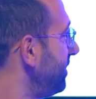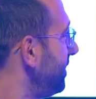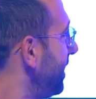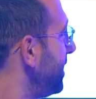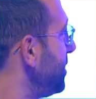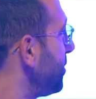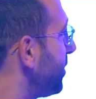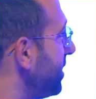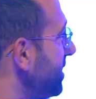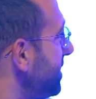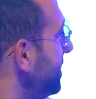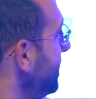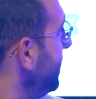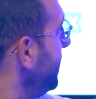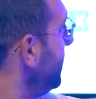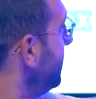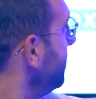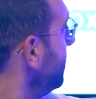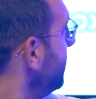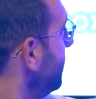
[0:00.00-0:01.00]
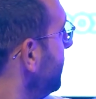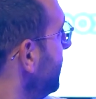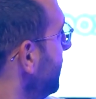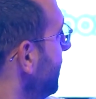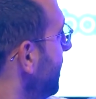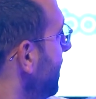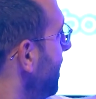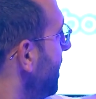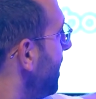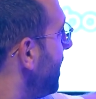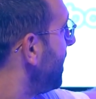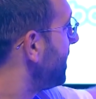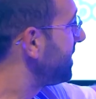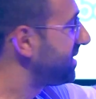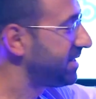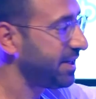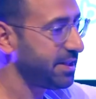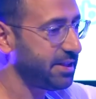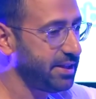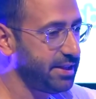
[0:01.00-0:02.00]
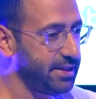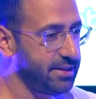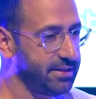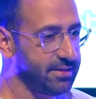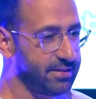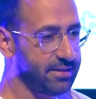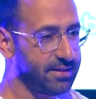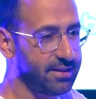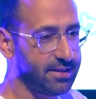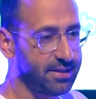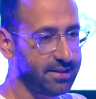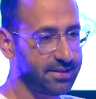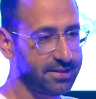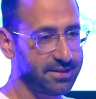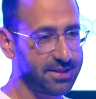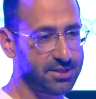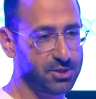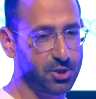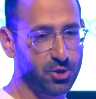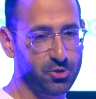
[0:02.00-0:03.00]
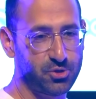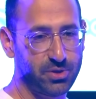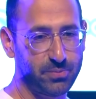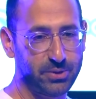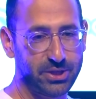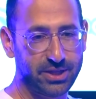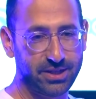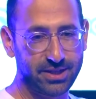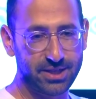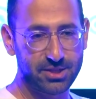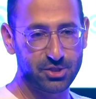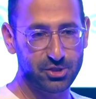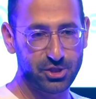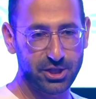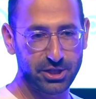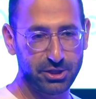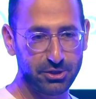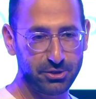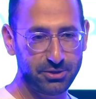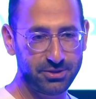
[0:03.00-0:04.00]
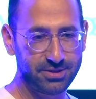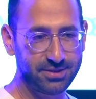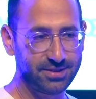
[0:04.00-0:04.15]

And you can see Sydney is contributing its share.